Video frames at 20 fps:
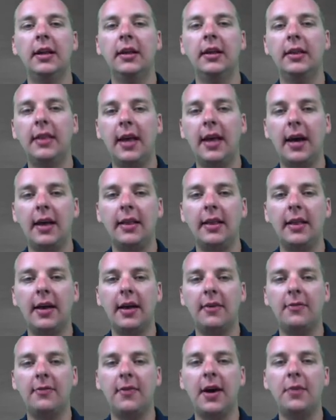that
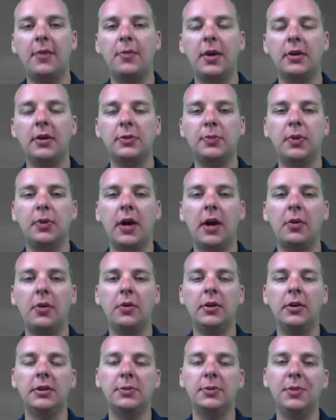that five miles per
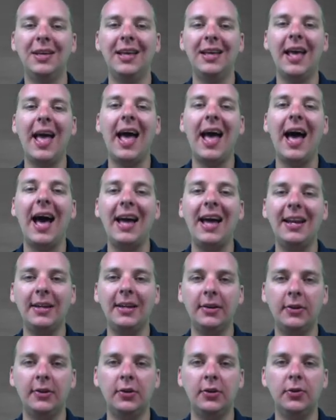hour is being
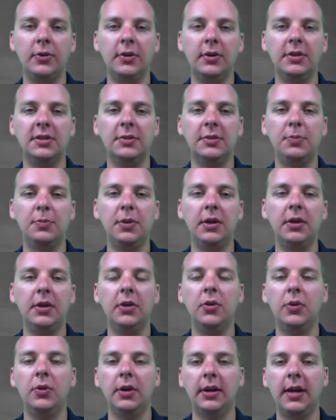added to his speed
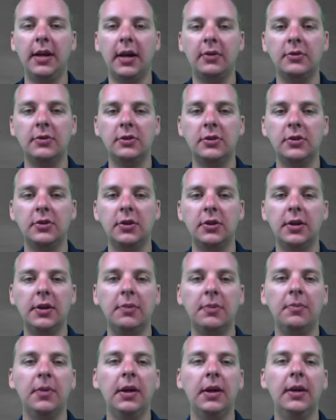going
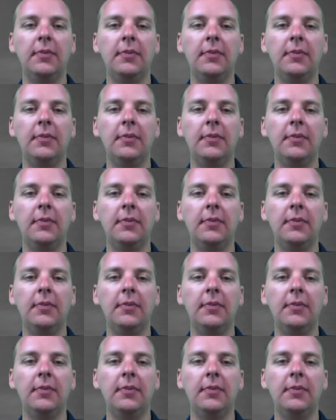downstream